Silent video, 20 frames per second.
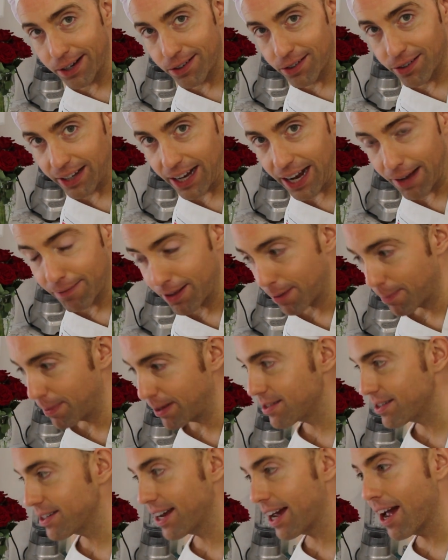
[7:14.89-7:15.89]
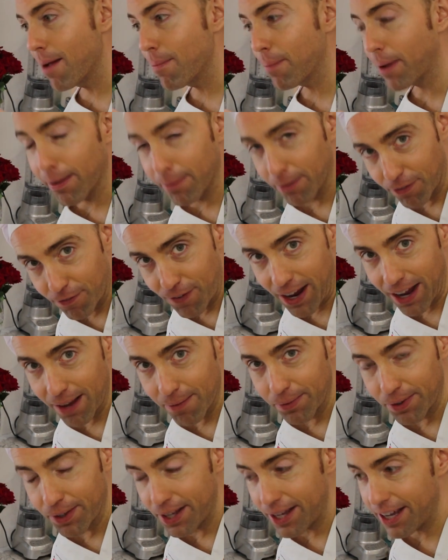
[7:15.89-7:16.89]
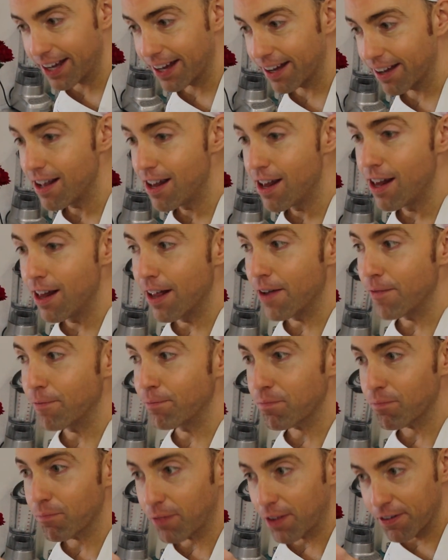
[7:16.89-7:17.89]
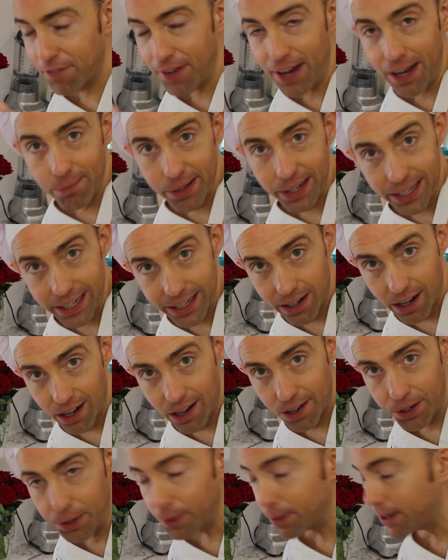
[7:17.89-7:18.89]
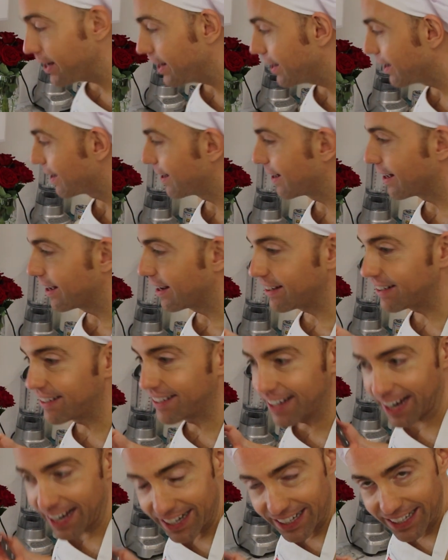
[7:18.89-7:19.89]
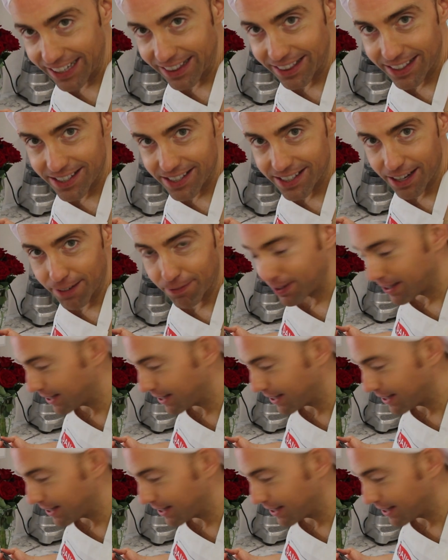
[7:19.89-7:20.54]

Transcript: actually have that much time. Got my family, uh, family getting hungry. Got to get the stuff